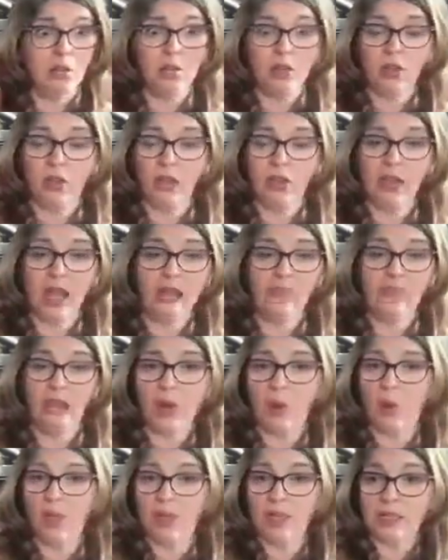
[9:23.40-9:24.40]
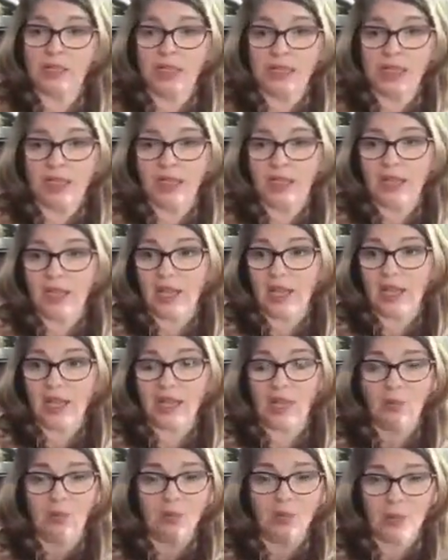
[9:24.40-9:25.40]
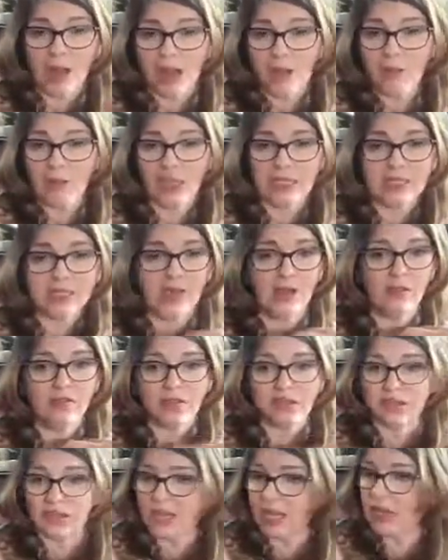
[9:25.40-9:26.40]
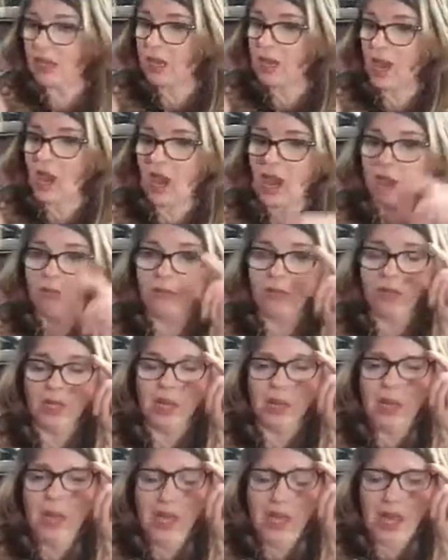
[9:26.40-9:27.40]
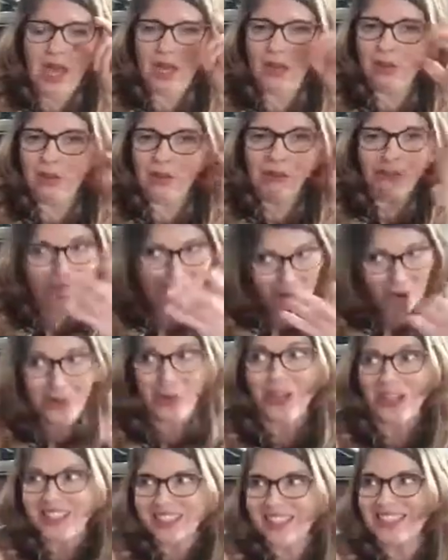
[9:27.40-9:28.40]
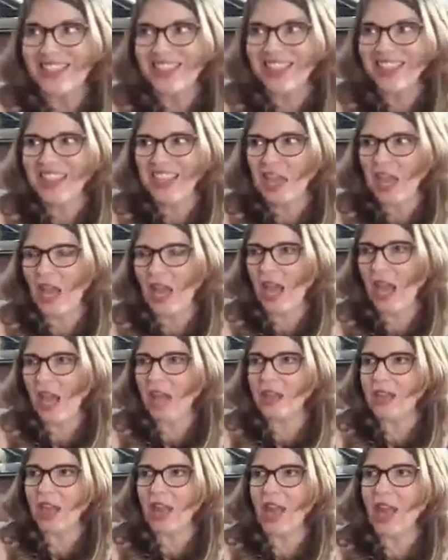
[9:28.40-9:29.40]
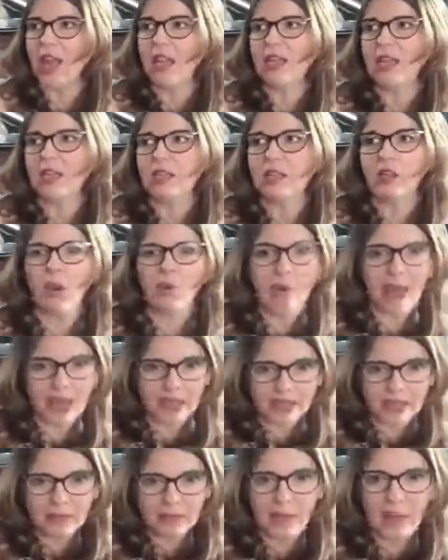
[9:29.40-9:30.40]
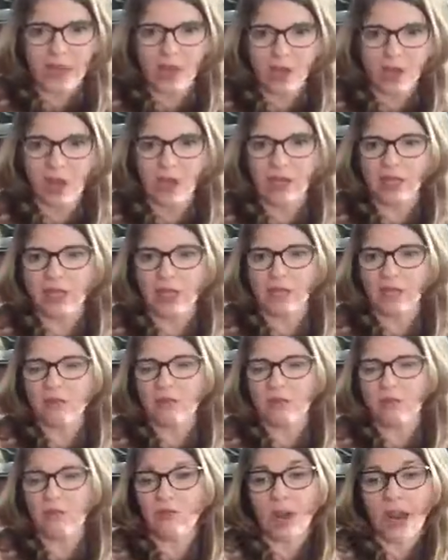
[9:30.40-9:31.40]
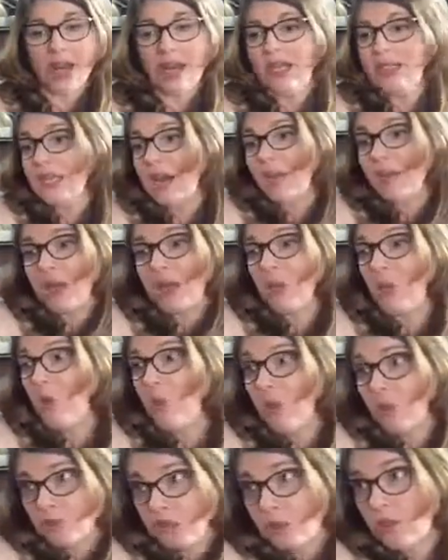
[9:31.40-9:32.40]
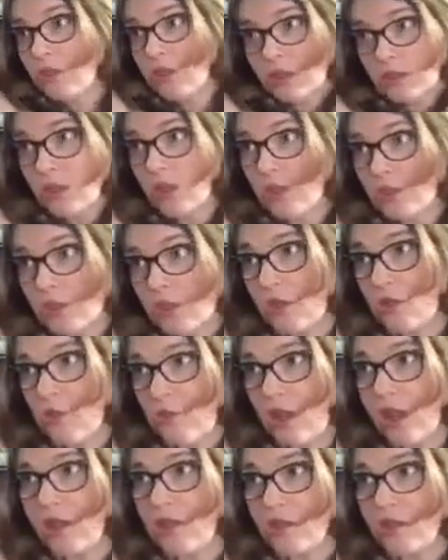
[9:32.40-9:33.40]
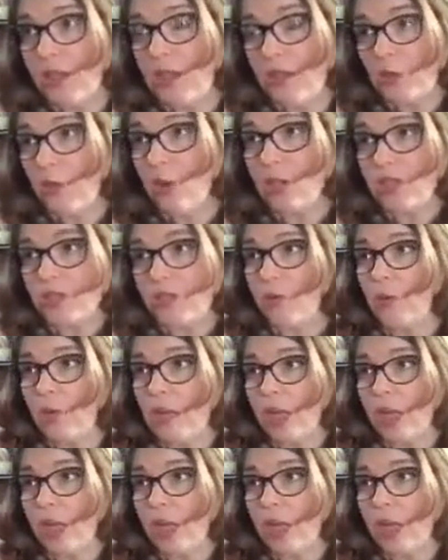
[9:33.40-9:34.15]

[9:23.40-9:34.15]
the life I want to lead, and remind myself to stay calm and focused, and then I can go back to being all in. Writing down my goals is also one that really works for me.